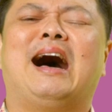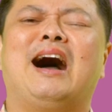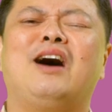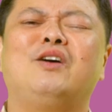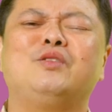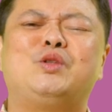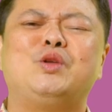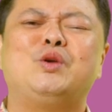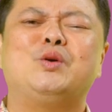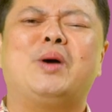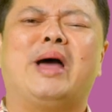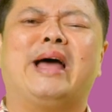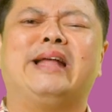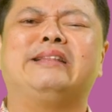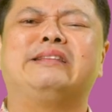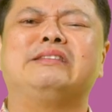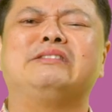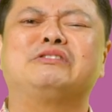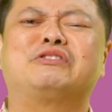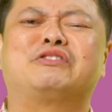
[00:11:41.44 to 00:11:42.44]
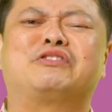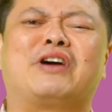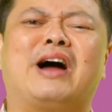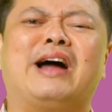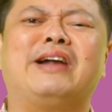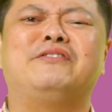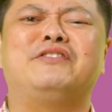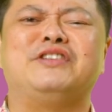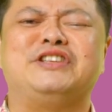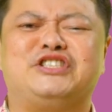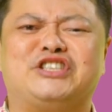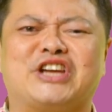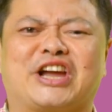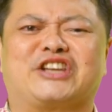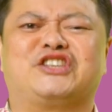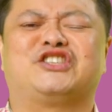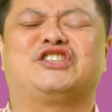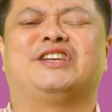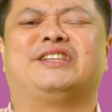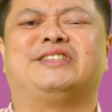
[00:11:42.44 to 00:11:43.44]
How do you handle grant
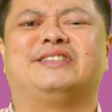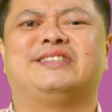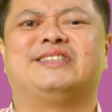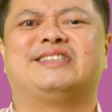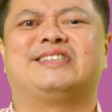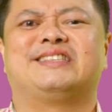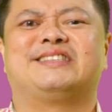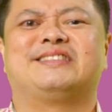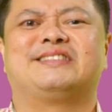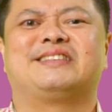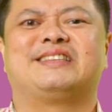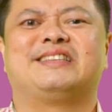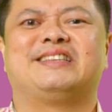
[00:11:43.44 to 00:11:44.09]
rejections?